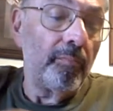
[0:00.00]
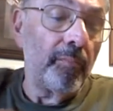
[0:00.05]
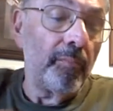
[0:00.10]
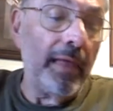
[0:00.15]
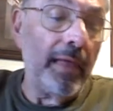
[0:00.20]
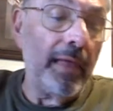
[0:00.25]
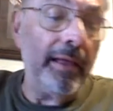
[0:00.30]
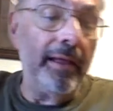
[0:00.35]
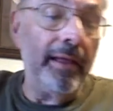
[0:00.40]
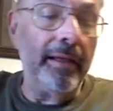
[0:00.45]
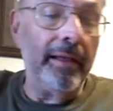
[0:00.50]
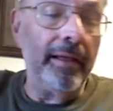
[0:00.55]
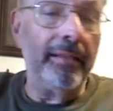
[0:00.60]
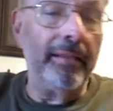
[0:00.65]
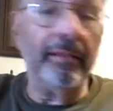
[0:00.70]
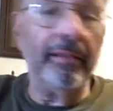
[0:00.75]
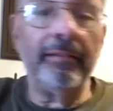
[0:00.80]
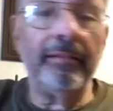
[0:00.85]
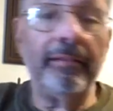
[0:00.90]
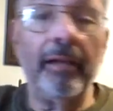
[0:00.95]
and
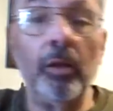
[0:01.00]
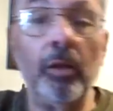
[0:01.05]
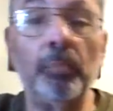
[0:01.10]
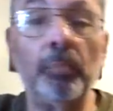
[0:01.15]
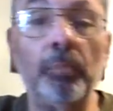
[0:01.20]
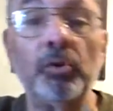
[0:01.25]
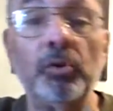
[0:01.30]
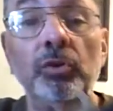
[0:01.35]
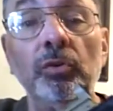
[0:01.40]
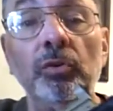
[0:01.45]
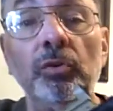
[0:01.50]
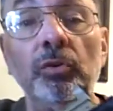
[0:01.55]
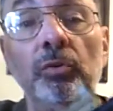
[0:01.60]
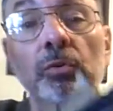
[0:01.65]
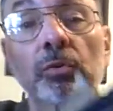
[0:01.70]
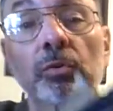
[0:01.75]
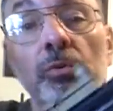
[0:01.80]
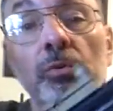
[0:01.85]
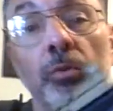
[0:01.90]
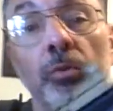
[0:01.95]
this helps
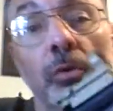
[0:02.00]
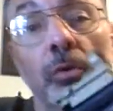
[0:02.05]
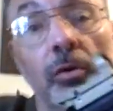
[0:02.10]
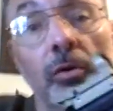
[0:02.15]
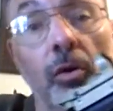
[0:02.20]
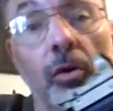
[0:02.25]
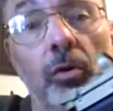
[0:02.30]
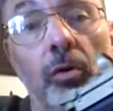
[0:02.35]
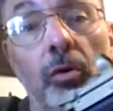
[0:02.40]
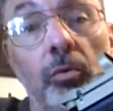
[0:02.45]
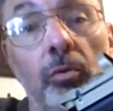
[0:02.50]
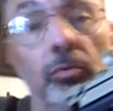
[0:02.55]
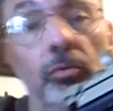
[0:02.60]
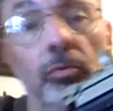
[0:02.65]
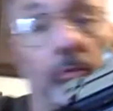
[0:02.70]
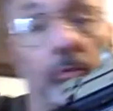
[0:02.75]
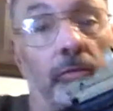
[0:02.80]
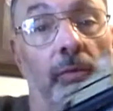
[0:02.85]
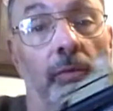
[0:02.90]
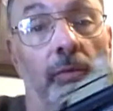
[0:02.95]
you hold
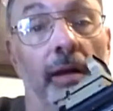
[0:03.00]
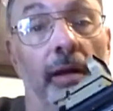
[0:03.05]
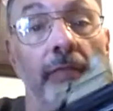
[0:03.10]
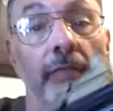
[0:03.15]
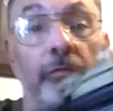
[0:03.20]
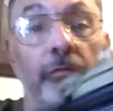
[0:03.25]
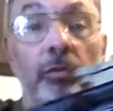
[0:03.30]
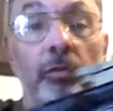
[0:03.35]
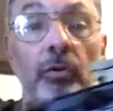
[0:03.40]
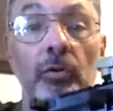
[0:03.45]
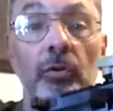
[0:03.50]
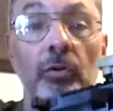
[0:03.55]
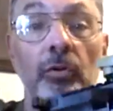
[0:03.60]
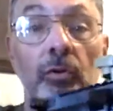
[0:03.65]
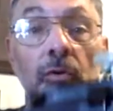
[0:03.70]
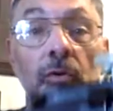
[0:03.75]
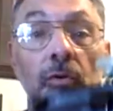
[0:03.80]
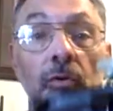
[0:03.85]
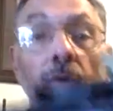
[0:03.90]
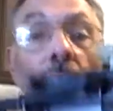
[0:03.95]
the rifle
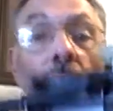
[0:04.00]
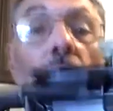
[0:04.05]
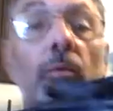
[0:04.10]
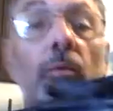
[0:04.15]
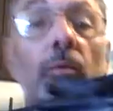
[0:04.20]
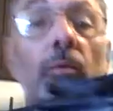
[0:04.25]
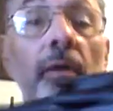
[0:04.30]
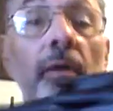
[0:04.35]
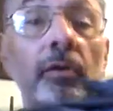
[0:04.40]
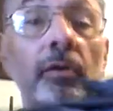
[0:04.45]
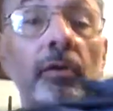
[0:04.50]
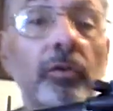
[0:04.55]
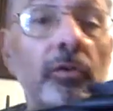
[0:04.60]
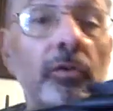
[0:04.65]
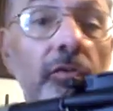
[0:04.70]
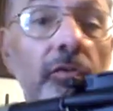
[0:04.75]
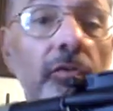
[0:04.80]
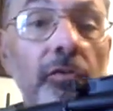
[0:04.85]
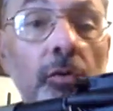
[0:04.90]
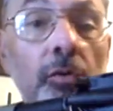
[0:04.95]
when you're
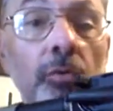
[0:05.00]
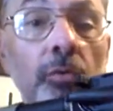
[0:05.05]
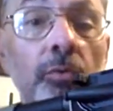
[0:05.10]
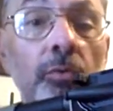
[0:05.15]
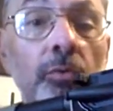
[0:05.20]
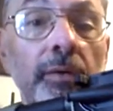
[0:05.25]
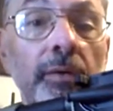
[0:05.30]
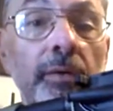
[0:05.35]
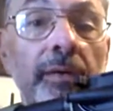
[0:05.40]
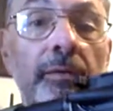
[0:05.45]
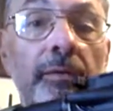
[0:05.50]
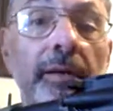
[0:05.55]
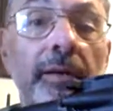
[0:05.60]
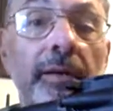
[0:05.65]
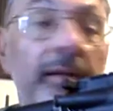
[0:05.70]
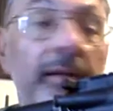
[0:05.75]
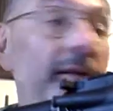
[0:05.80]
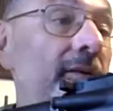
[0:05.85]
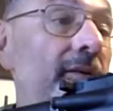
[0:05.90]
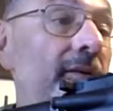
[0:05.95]
shouldering it right
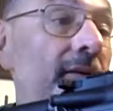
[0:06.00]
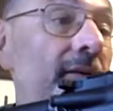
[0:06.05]
here.